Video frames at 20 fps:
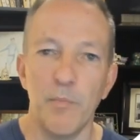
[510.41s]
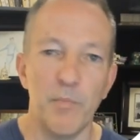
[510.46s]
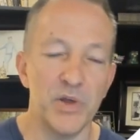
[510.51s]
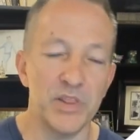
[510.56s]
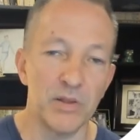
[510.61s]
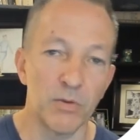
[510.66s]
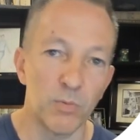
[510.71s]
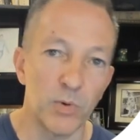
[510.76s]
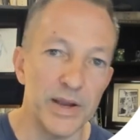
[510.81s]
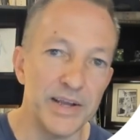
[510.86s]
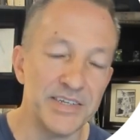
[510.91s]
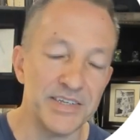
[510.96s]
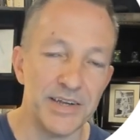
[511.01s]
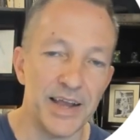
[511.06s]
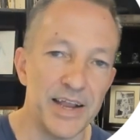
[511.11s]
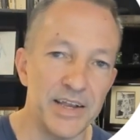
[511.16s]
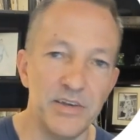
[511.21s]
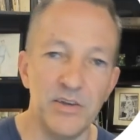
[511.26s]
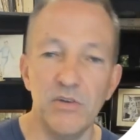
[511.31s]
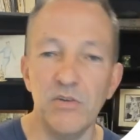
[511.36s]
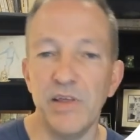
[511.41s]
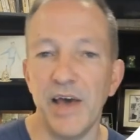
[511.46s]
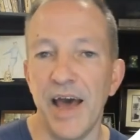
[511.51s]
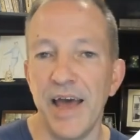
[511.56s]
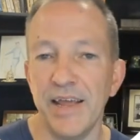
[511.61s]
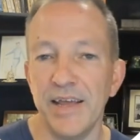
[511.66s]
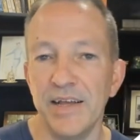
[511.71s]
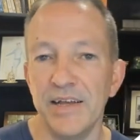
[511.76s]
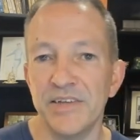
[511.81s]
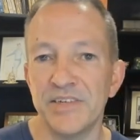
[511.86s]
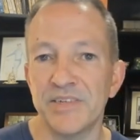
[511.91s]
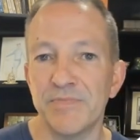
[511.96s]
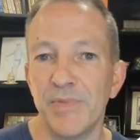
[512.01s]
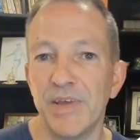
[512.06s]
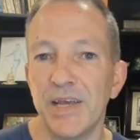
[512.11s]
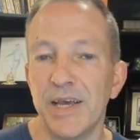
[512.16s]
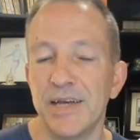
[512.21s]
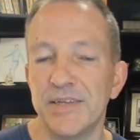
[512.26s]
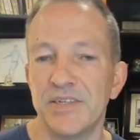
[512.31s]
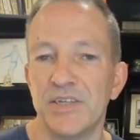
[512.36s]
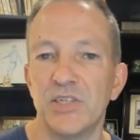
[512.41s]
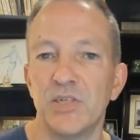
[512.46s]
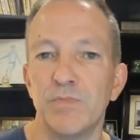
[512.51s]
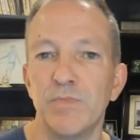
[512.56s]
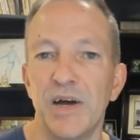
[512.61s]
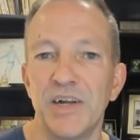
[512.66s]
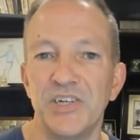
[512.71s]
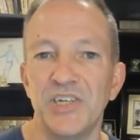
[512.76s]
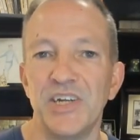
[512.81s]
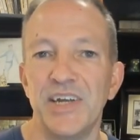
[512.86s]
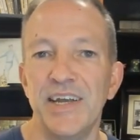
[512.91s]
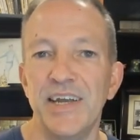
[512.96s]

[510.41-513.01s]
But the reason I do that is because it's much